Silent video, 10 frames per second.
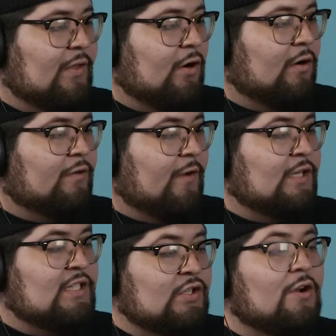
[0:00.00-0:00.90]
There are
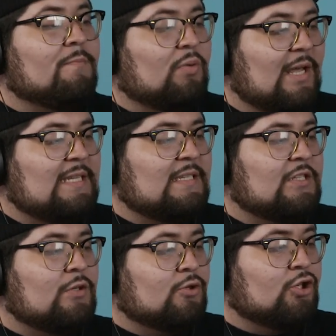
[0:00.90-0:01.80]
certain
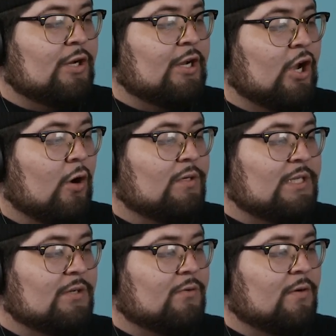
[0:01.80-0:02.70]
places you shouldn't go
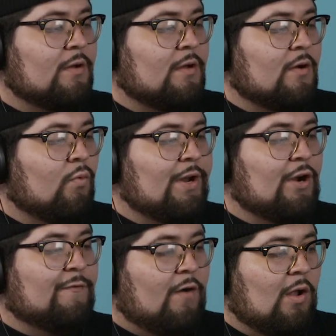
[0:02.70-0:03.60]
to when
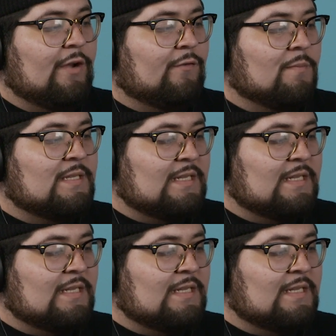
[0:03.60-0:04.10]
you're falling from the